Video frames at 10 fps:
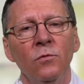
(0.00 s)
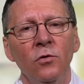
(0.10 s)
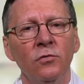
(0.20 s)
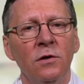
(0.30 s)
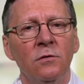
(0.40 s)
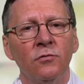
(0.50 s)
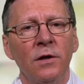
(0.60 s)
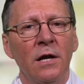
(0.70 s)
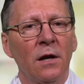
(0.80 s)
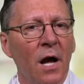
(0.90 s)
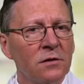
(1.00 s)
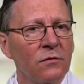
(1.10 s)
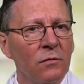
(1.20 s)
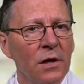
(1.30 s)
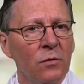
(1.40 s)
drinking lots
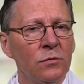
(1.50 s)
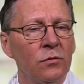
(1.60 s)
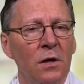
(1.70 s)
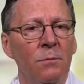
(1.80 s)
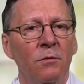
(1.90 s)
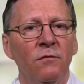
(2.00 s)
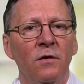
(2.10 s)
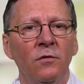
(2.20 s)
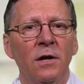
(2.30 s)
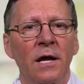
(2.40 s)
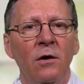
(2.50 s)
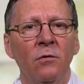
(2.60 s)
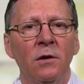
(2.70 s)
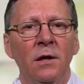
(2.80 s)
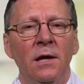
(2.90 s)
of liquids will keep your fever
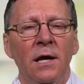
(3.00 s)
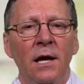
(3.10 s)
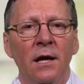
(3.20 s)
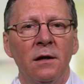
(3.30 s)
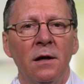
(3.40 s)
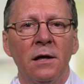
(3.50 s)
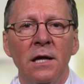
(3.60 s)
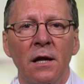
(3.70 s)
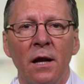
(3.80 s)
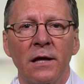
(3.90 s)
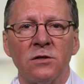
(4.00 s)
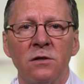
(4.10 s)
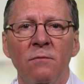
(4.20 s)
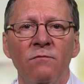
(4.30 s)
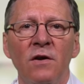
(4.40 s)
down, and again, let
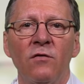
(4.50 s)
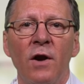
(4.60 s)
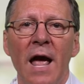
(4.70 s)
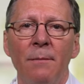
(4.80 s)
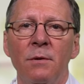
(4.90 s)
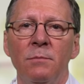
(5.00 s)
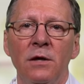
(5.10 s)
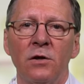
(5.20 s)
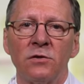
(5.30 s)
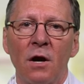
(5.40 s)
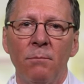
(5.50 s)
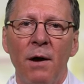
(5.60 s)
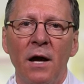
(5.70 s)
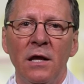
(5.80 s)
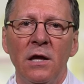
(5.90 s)
some fever happen because our
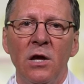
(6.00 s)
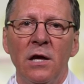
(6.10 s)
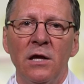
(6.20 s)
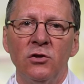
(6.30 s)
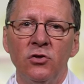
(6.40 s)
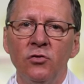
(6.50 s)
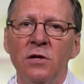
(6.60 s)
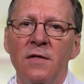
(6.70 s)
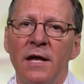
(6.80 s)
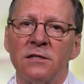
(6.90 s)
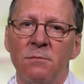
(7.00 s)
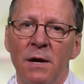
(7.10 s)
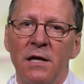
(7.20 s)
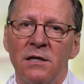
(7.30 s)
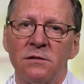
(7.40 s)
body is using that as a
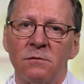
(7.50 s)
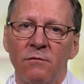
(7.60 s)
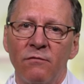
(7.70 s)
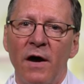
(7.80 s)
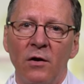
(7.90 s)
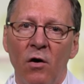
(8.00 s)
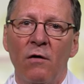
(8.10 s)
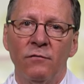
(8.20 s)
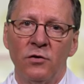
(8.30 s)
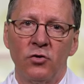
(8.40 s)
mechanism to fight off the